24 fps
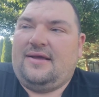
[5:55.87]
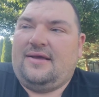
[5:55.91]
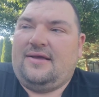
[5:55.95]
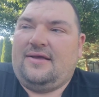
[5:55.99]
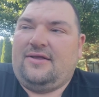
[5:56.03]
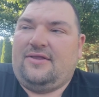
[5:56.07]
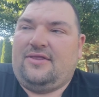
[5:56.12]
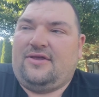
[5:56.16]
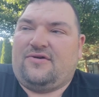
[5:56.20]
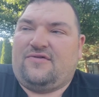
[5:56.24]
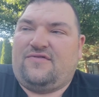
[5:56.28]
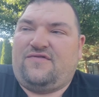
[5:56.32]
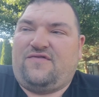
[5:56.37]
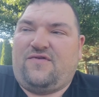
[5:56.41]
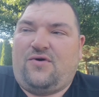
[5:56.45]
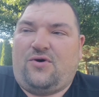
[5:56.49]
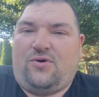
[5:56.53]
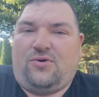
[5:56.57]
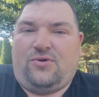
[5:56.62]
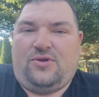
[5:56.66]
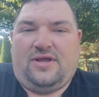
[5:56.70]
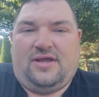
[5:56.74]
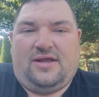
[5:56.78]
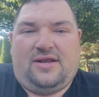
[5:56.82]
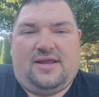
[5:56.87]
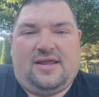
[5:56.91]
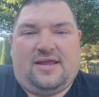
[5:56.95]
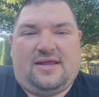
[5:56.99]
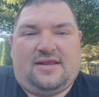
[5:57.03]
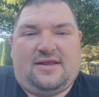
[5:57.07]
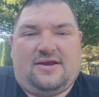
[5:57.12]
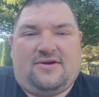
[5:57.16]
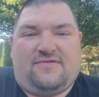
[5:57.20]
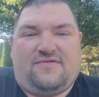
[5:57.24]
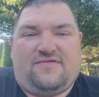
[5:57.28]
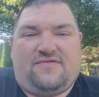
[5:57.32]
they're folded
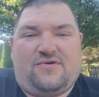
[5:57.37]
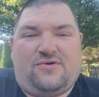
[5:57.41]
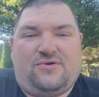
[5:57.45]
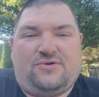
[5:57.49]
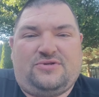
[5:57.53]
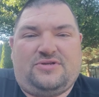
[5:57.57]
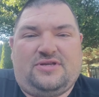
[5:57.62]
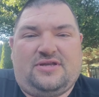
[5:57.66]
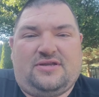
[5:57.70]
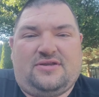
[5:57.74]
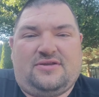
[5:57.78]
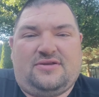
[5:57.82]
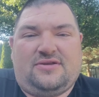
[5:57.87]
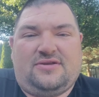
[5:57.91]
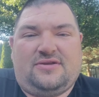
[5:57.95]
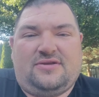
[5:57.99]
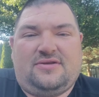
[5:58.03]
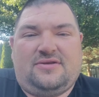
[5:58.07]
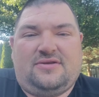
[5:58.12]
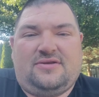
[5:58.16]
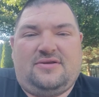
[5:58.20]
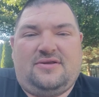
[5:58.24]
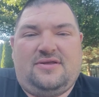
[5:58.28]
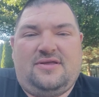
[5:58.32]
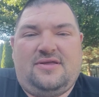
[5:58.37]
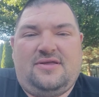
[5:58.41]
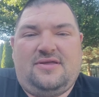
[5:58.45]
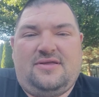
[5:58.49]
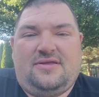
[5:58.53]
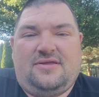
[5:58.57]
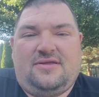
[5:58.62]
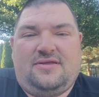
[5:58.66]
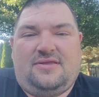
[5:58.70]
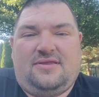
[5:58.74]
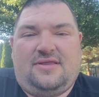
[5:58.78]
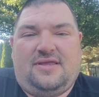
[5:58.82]
and they're frozen
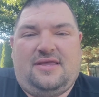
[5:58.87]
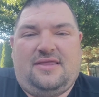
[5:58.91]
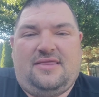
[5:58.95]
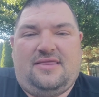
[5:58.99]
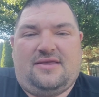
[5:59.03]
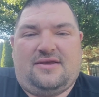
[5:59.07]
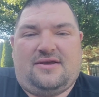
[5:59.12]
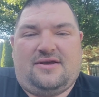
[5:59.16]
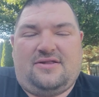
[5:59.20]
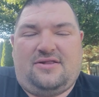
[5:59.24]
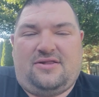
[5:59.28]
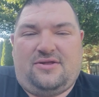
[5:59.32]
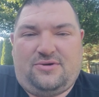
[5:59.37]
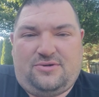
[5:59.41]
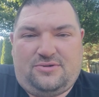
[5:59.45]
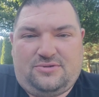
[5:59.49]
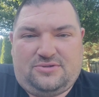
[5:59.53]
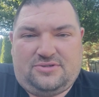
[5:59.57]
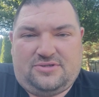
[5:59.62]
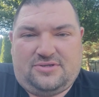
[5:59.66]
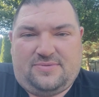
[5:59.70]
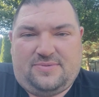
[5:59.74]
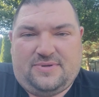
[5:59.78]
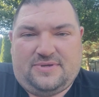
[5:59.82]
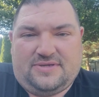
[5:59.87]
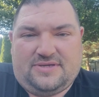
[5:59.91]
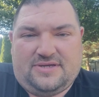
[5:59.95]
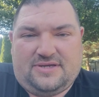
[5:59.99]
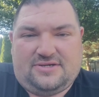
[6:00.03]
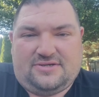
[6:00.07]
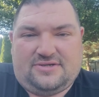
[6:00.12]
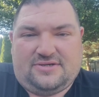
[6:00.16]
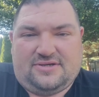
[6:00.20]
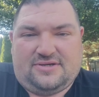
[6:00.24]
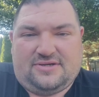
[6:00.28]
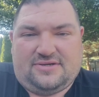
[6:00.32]
in the closed
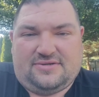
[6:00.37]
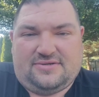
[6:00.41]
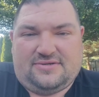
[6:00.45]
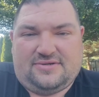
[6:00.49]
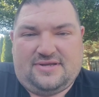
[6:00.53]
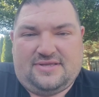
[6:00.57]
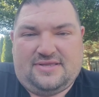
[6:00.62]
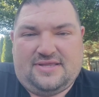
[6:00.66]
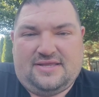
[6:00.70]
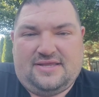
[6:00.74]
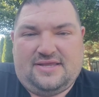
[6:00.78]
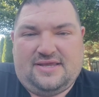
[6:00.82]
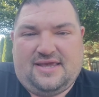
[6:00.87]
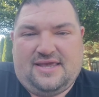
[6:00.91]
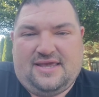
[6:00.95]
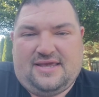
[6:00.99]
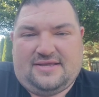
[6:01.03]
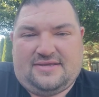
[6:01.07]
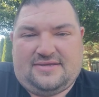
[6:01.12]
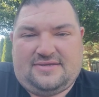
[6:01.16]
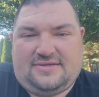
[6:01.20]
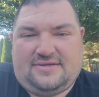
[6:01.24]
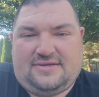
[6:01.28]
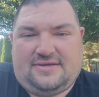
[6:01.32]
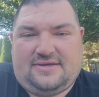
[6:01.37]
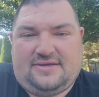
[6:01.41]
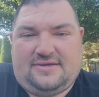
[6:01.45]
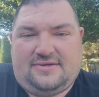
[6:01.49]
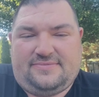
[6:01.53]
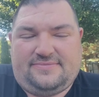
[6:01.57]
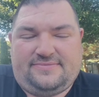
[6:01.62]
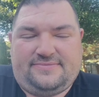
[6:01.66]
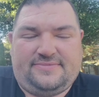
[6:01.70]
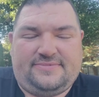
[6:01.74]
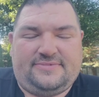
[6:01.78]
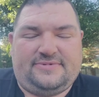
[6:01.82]
position and then you can't see.
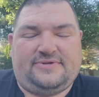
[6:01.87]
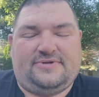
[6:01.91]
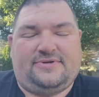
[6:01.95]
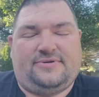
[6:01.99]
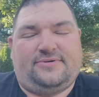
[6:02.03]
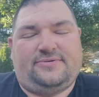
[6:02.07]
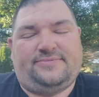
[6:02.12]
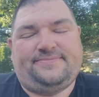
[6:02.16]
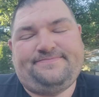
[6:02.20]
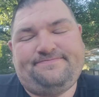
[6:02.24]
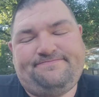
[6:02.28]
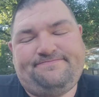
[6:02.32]
So